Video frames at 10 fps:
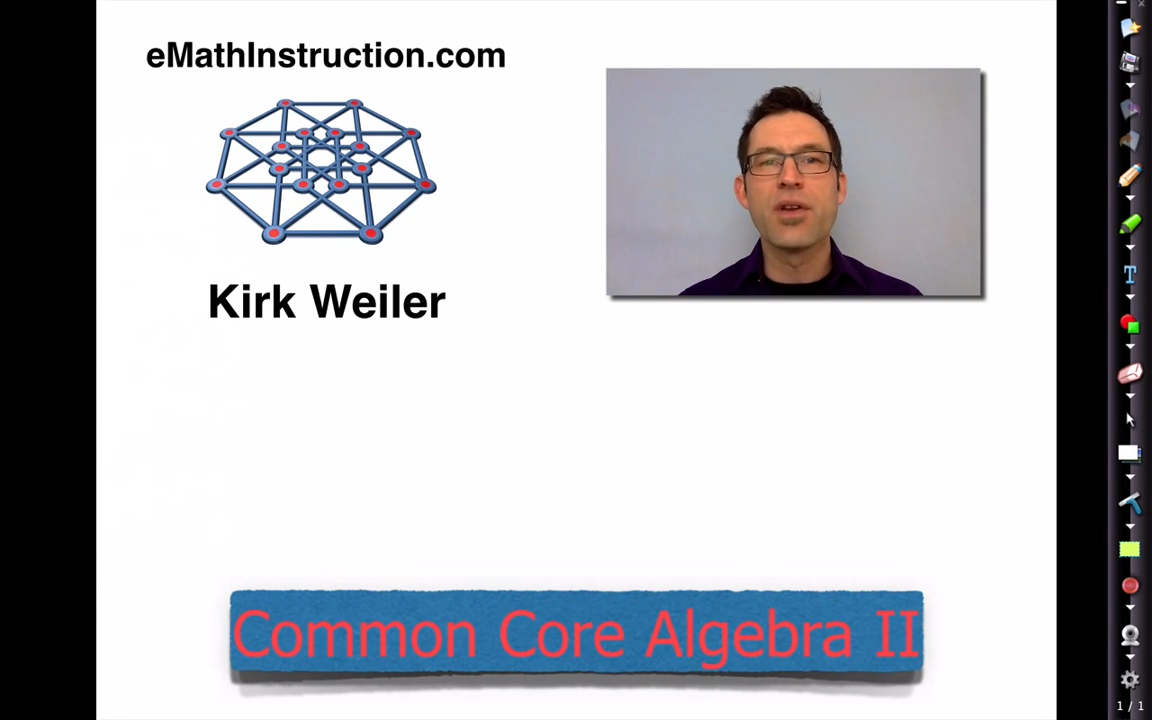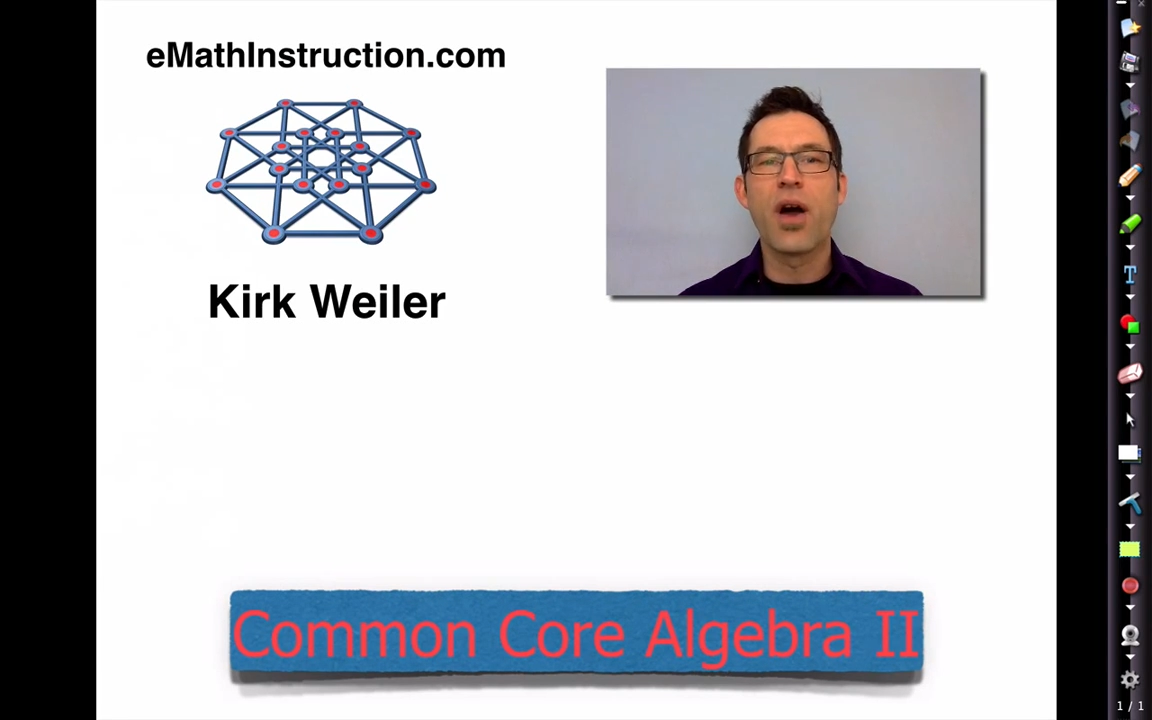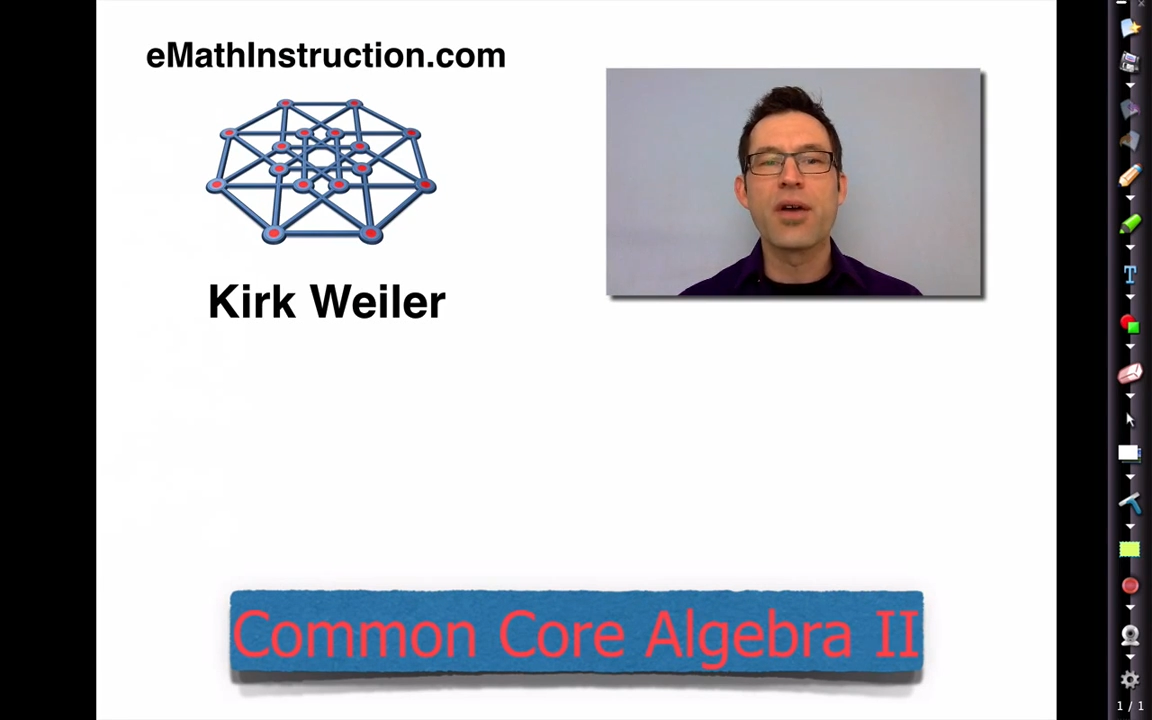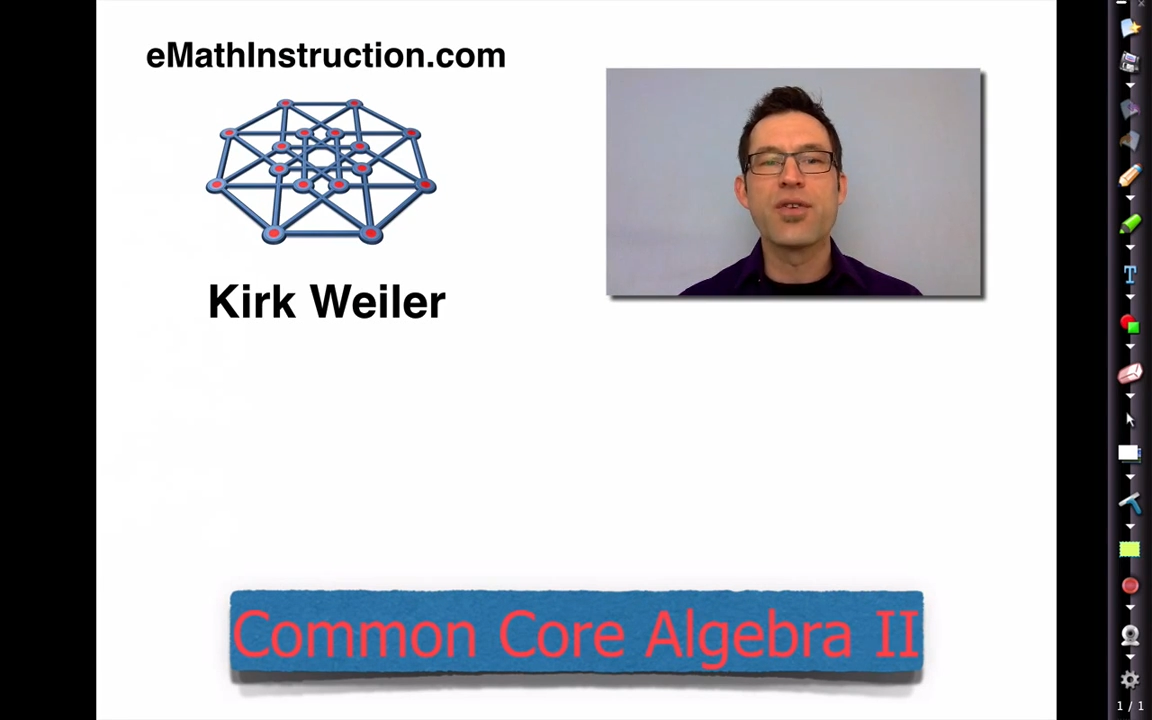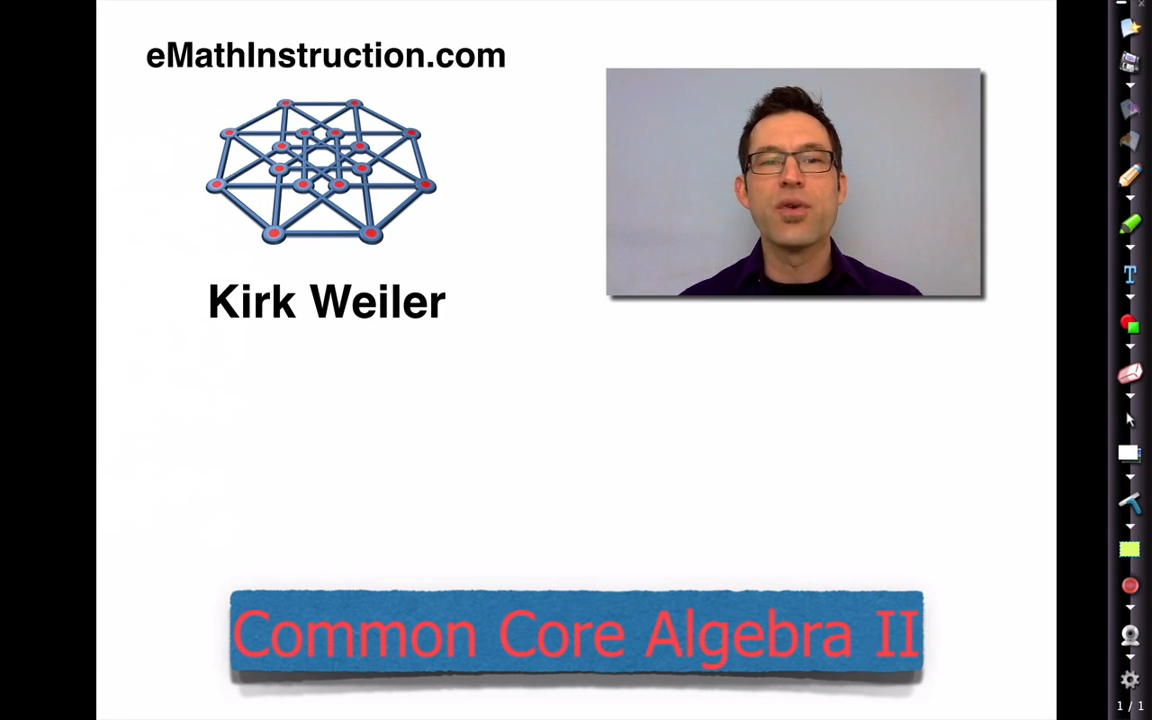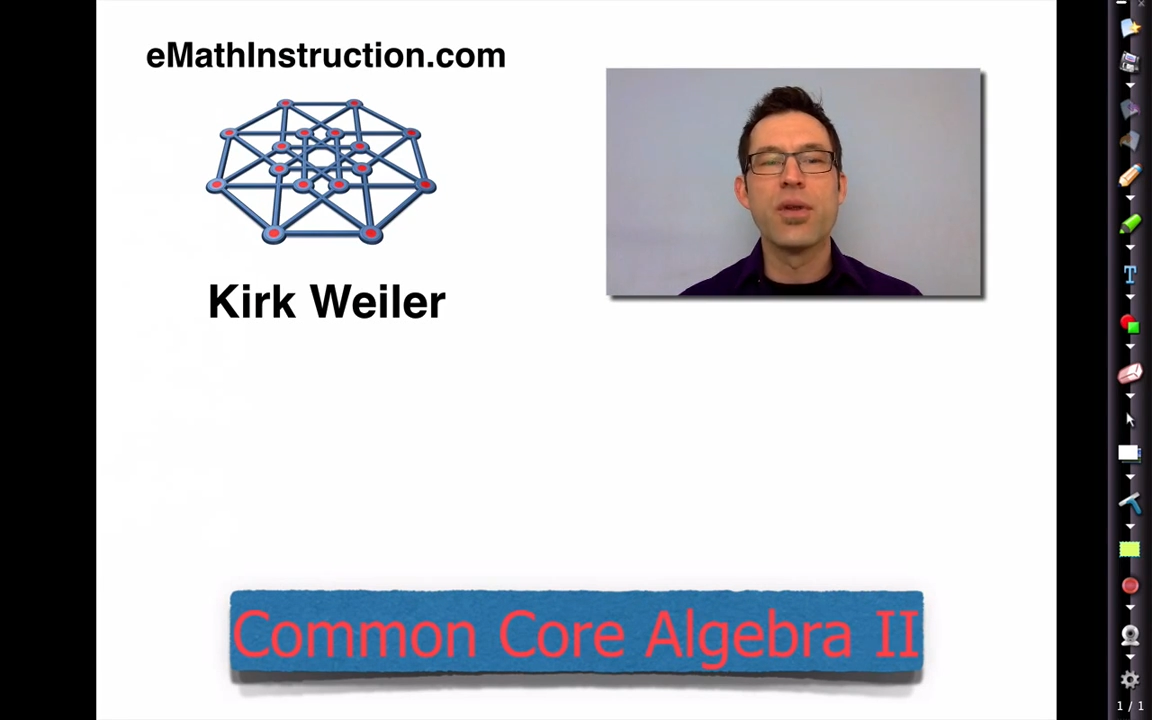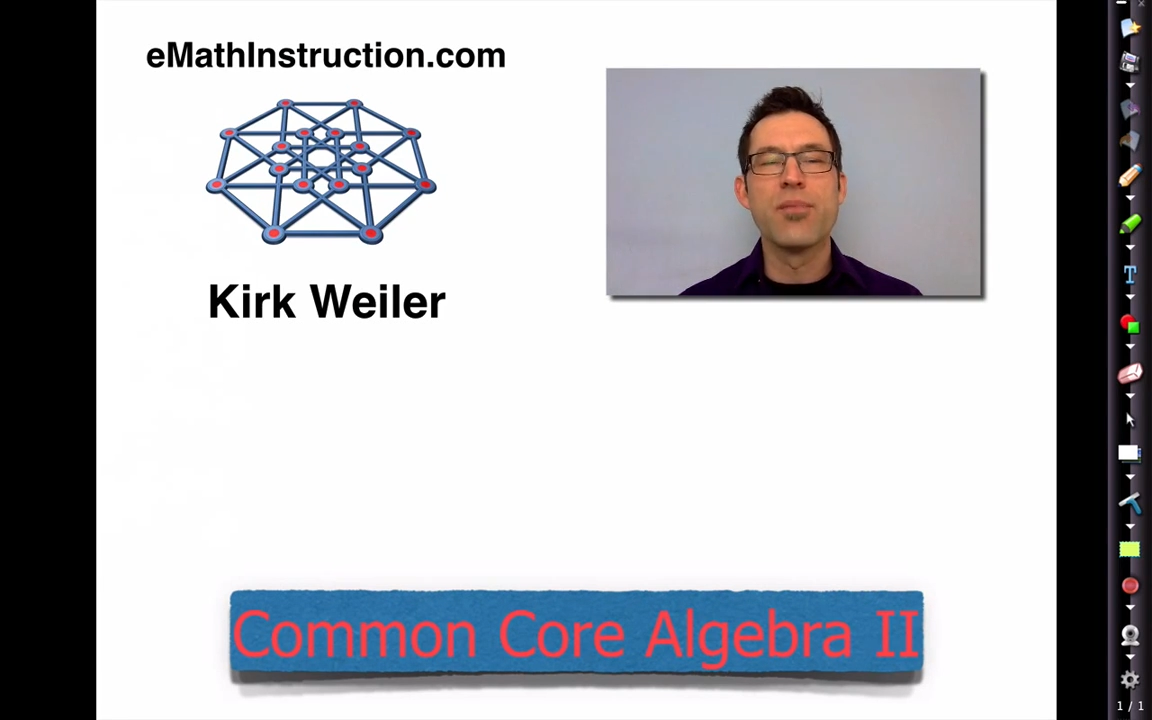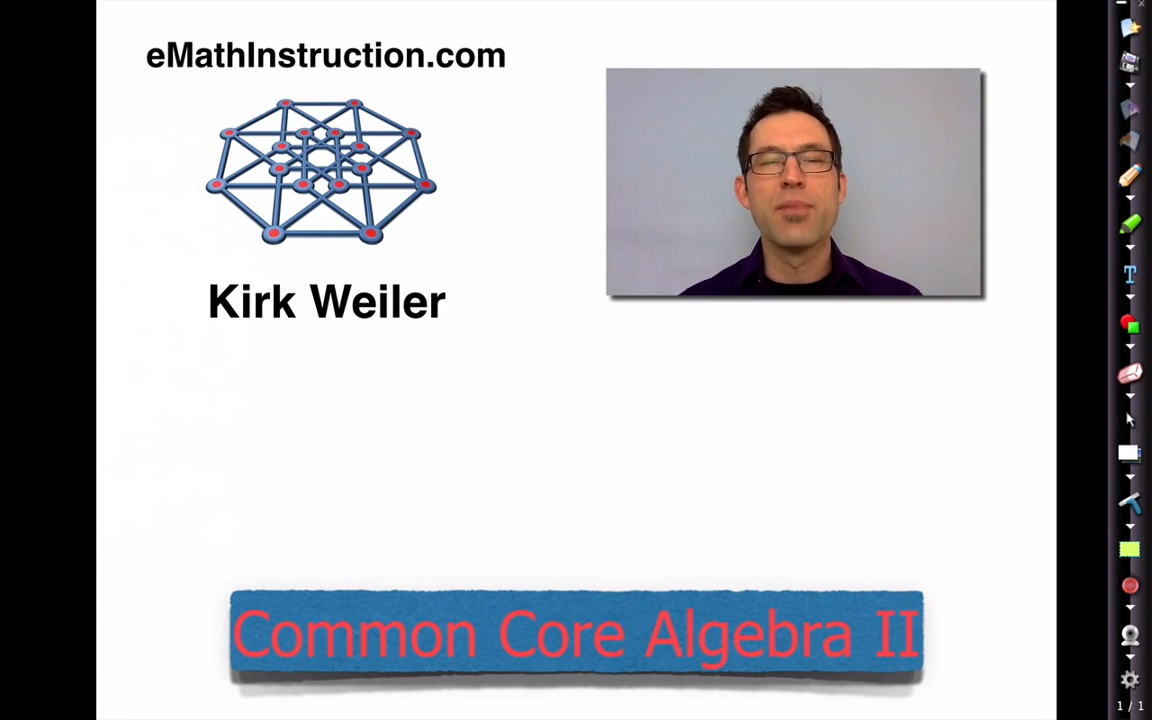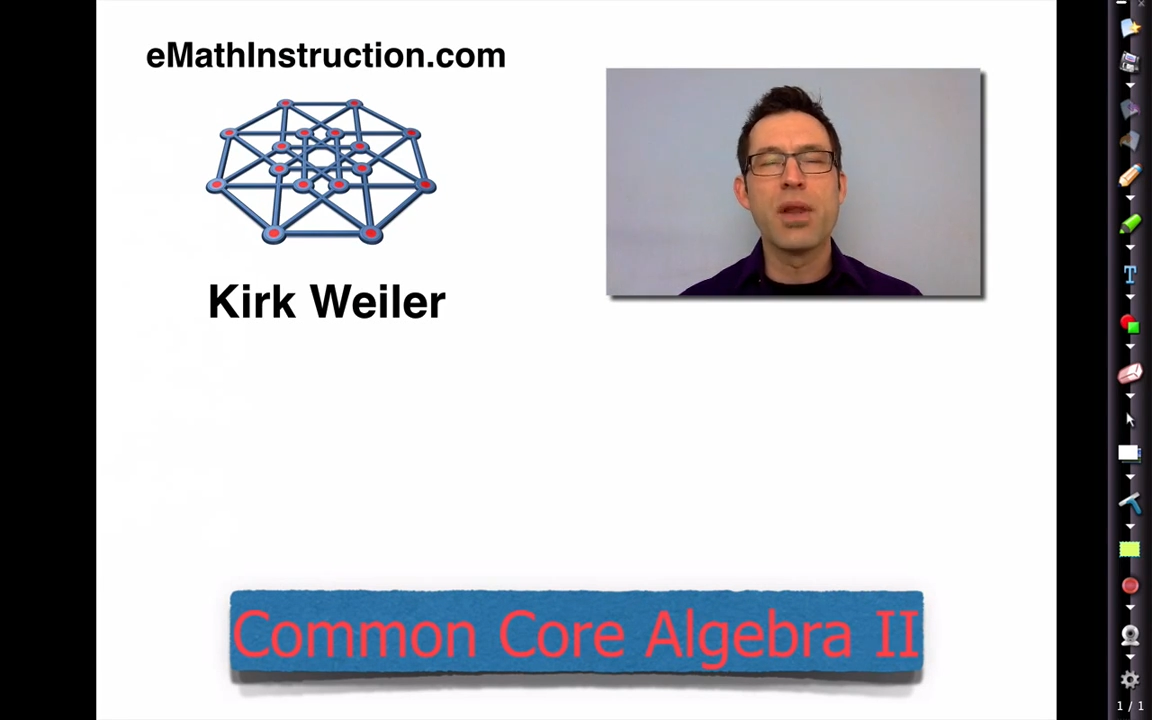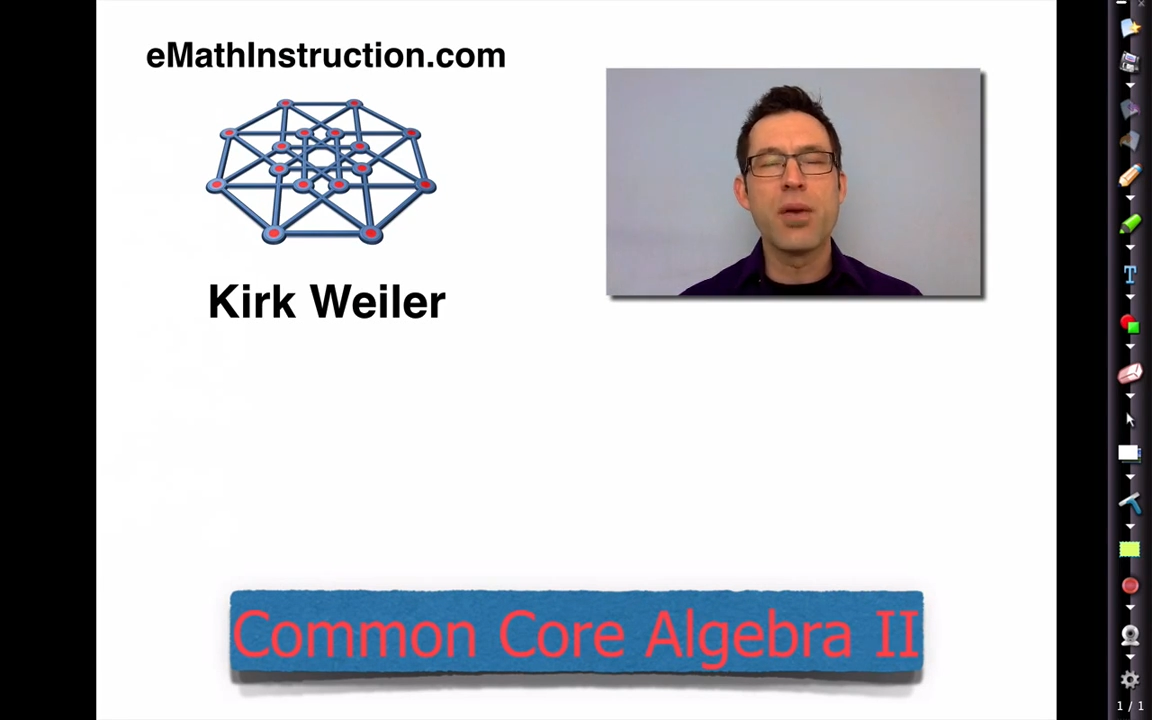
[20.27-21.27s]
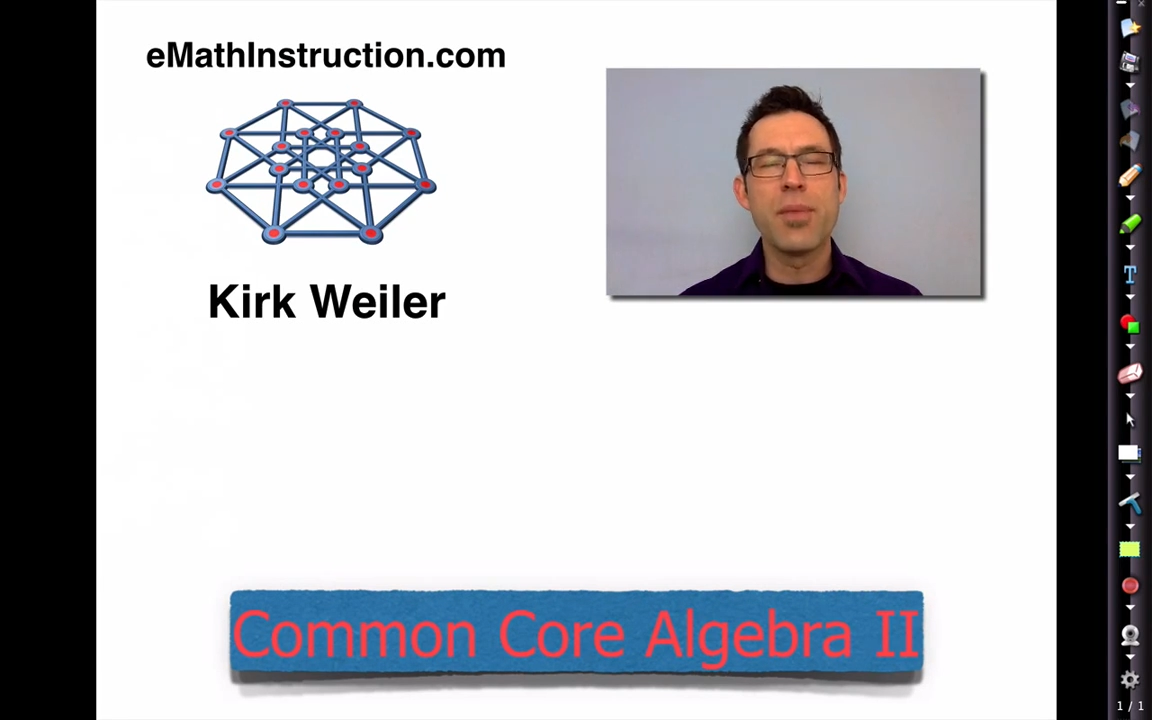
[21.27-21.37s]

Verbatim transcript: talk to you a little